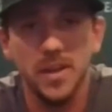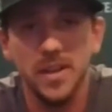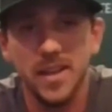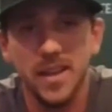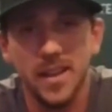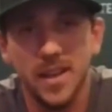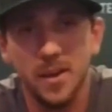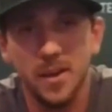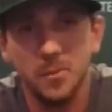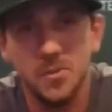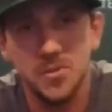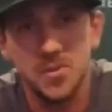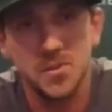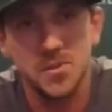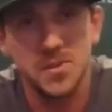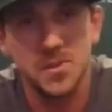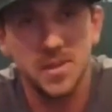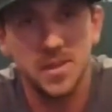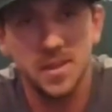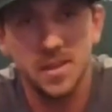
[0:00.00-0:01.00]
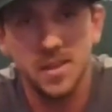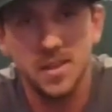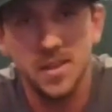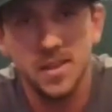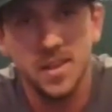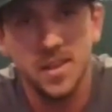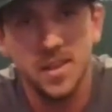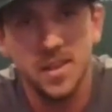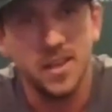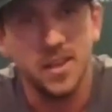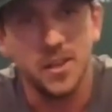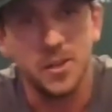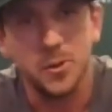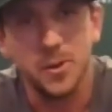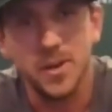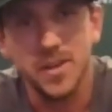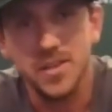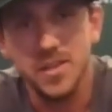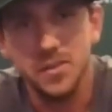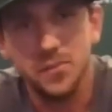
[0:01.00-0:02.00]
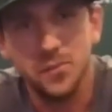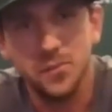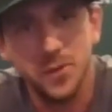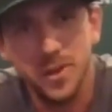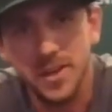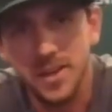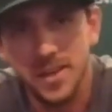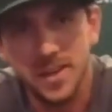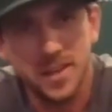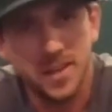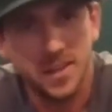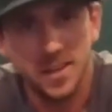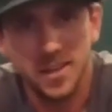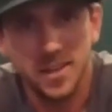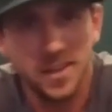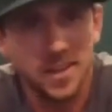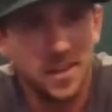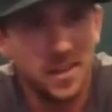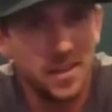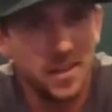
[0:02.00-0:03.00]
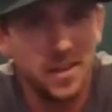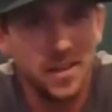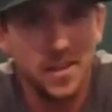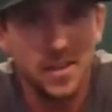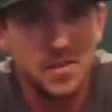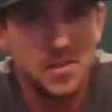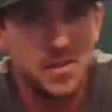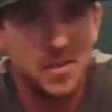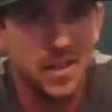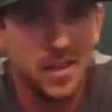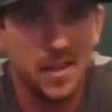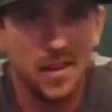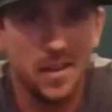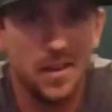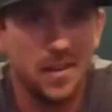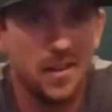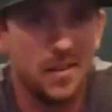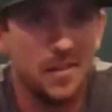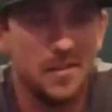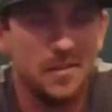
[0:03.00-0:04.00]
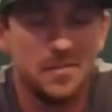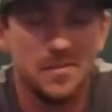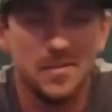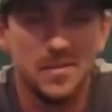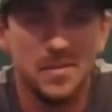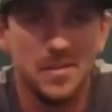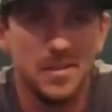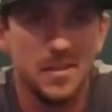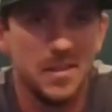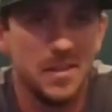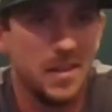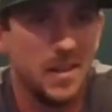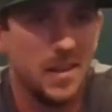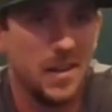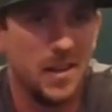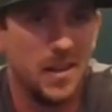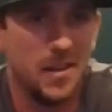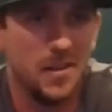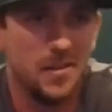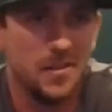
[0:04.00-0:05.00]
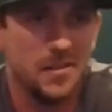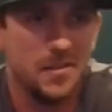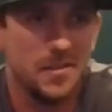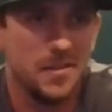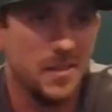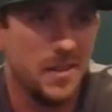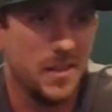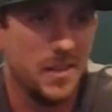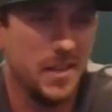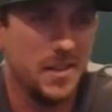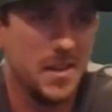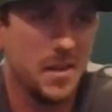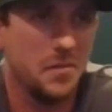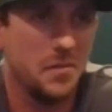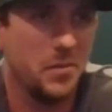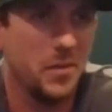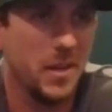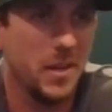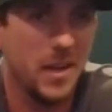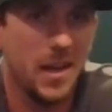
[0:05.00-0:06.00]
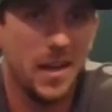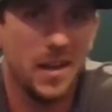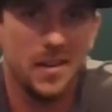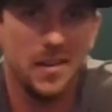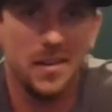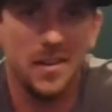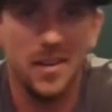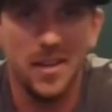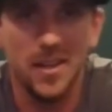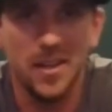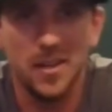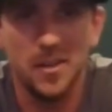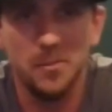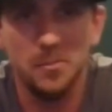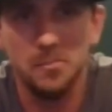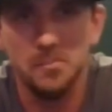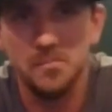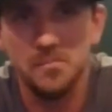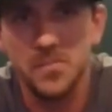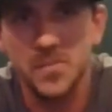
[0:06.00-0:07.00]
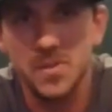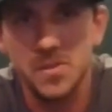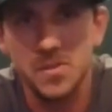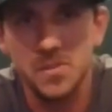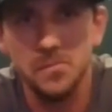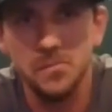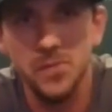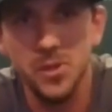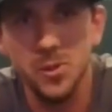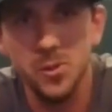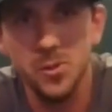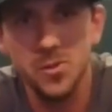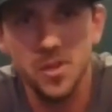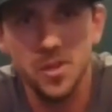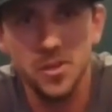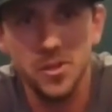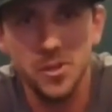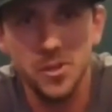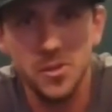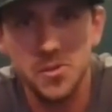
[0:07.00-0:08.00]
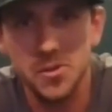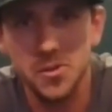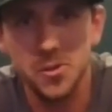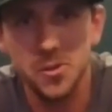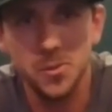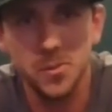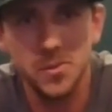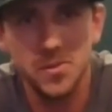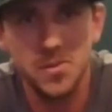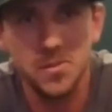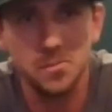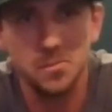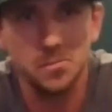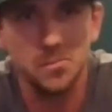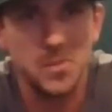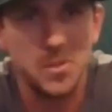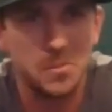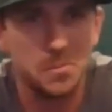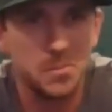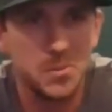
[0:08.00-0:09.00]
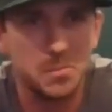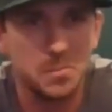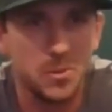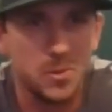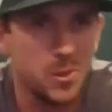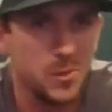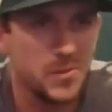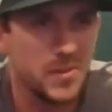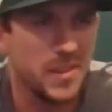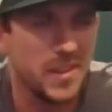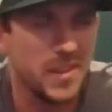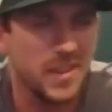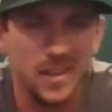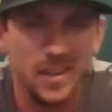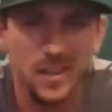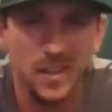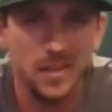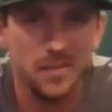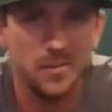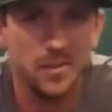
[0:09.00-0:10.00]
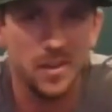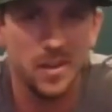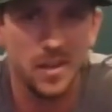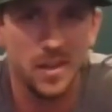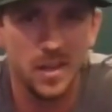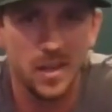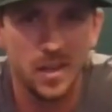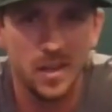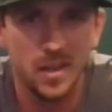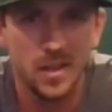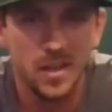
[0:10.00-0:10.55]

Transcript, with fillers: that. That was just a, a crazy freak uh, incident, and uh, it definitely got um, some views on YouTube and some some spoofs. I think even uh,